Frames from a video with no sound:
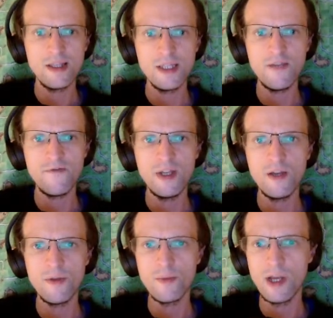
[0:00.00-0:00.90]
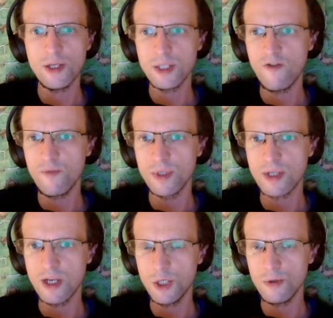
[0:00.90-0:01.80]
see if any other matches have been
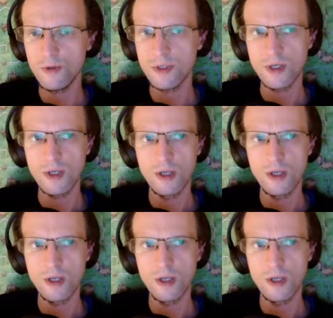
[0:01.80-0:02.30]
scheduled.